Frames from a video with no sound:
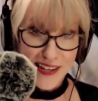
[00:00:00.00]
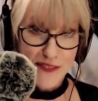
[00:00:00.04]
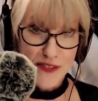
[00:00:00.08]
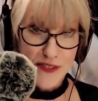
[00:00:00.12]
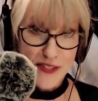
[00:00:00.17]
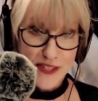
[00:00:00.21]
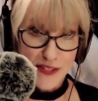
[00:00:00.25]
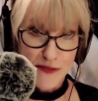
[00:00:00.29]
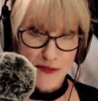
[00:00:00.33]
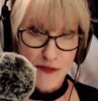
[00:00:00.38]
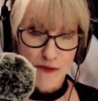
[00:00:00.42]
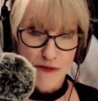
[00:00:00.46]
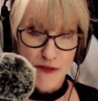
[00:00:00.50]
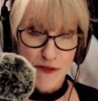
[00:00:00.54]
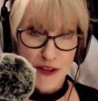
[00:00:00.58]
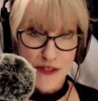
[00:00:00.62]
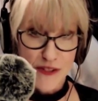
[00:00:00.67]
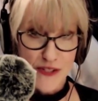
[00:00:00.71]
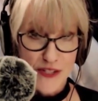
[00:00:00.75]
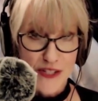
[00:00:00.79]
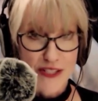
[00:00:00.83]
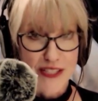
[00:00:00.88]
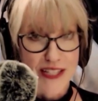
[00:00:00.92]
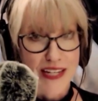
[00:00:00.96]
of a civil
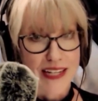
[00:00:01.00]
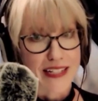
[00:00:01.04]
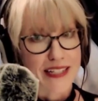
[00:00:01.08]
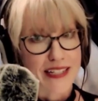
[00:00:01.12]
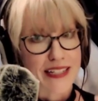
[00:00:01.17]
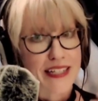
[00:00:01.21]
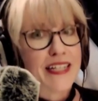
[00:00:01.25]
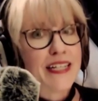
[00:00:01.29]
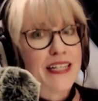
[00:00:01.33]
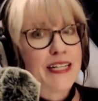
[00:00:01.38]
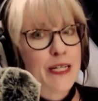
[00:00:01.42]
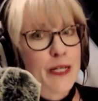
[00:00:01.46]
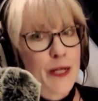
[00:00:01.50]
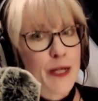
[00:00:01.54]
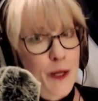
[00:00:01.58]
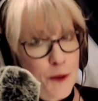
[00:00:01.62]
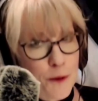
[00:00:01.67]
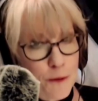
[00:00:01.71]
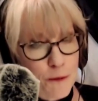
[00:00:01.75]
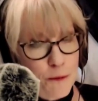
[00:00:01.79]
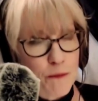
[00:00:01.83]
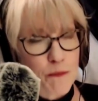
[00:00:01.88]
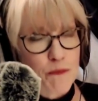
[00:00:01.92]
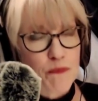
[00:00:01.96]
falsehood, like
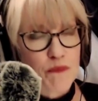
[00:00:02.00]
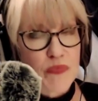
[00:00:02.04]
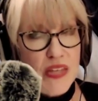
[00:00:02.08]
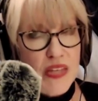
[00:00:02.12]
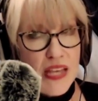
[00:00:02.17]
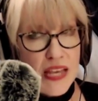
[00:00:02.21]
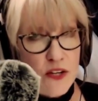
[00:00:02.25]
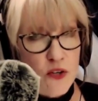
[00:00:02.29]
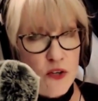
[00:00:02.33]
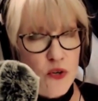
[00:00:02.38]
in